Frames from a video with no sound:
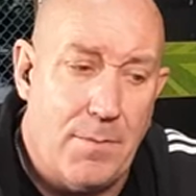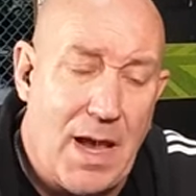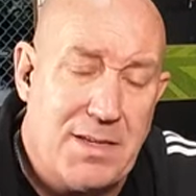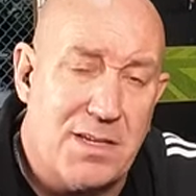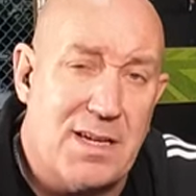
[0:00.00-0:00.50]

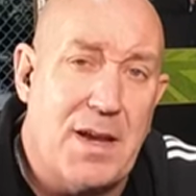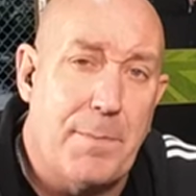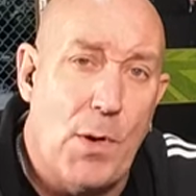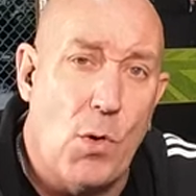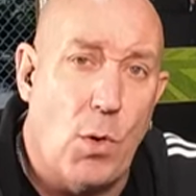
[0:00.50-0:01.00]
as I say, the
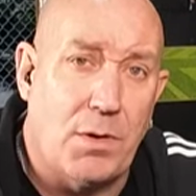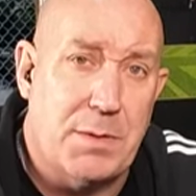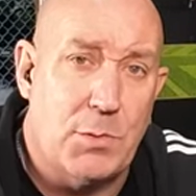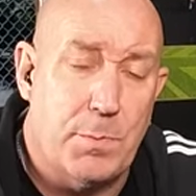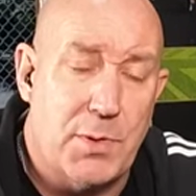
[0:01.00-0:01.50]
build
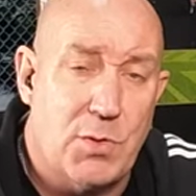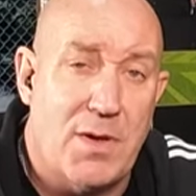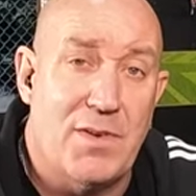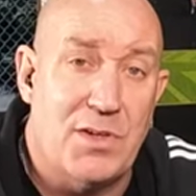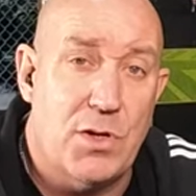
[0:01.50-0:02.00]
quality
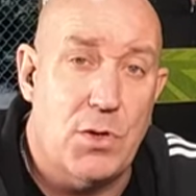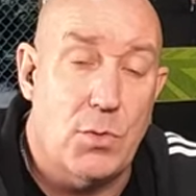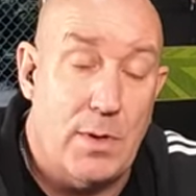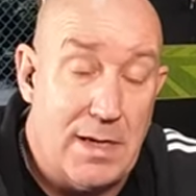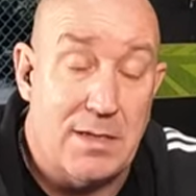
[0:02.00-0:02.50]
between the
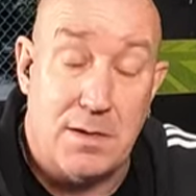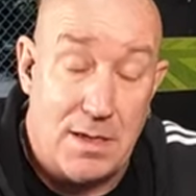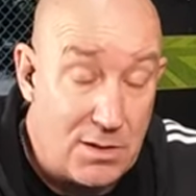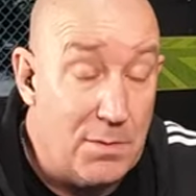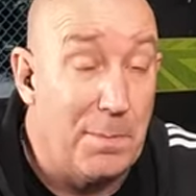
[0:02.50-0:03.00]
two is
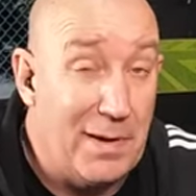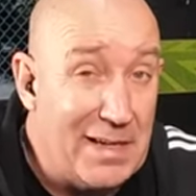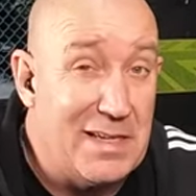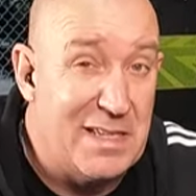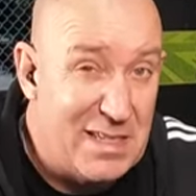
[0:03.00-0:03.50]

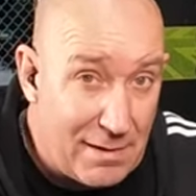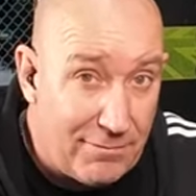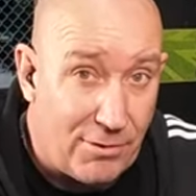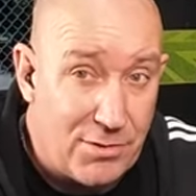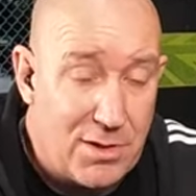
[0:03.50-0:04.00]
completely
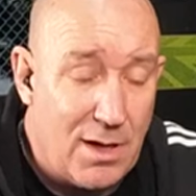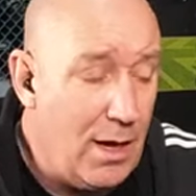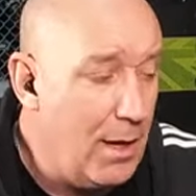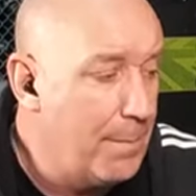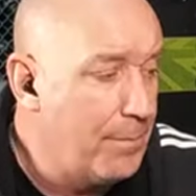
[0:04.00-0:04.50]
different.
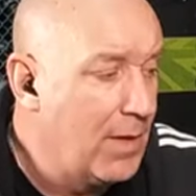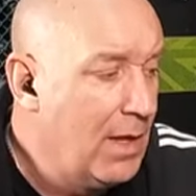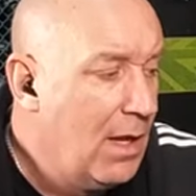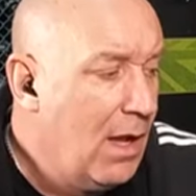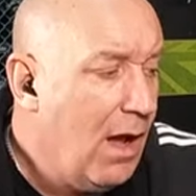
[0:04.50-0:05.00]
I
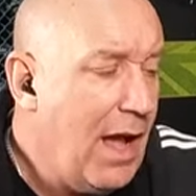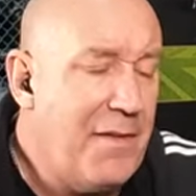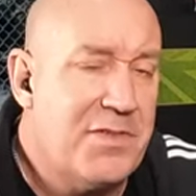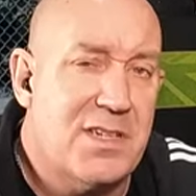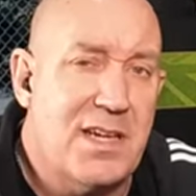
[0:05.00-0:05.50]

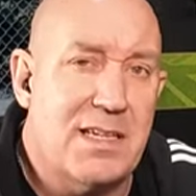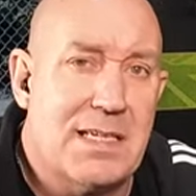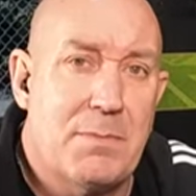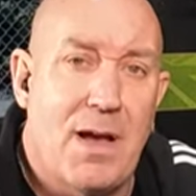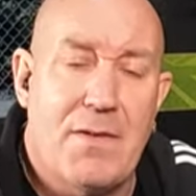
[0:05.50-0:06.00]
have seen
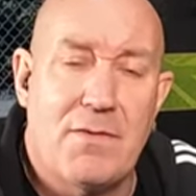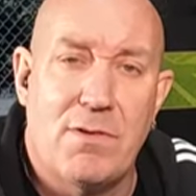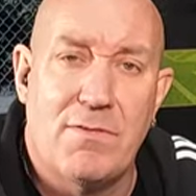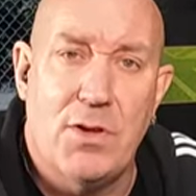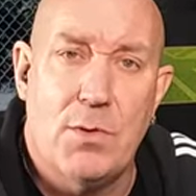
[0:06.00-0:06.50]
some other
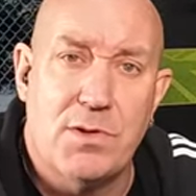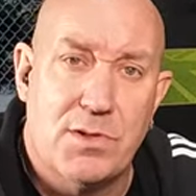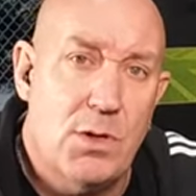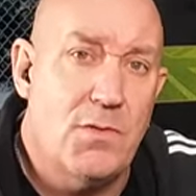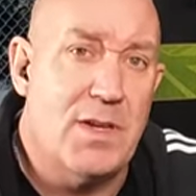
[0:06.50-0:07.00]
reviewers
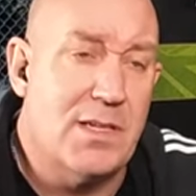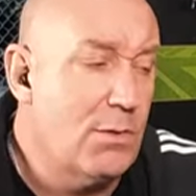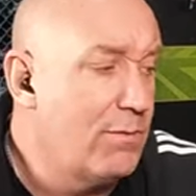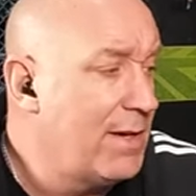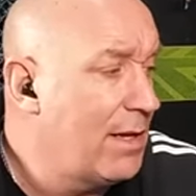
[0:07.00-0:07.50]
doing these
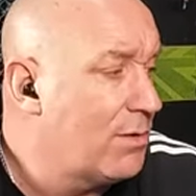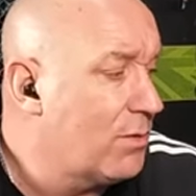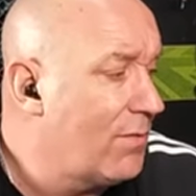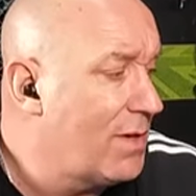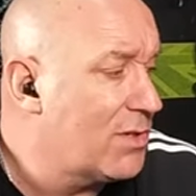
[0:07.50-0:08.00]
little videos
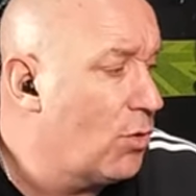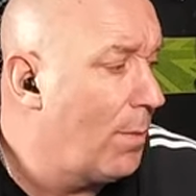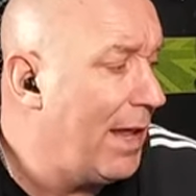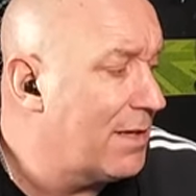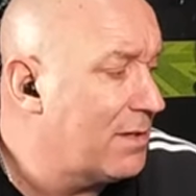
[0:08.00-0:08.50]
on these storm
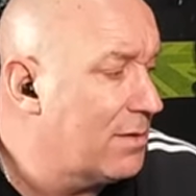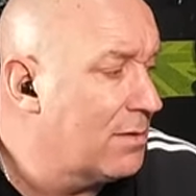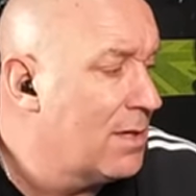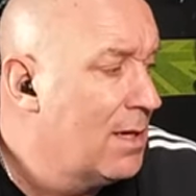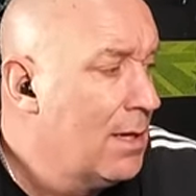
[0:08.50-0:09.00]
lanterns,